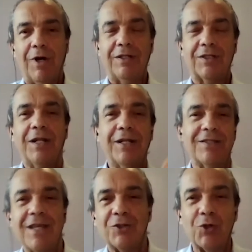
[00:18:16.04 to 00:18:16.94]

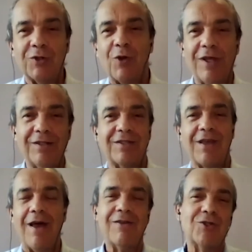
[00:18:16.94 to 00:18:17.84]
standardization is
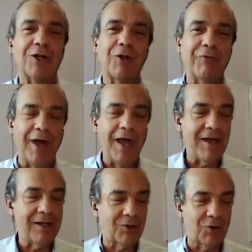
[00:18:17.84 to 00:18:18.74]
sort of
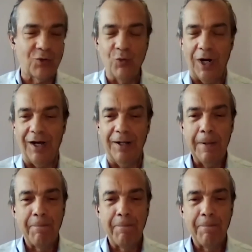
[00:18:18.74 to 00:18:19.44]
has to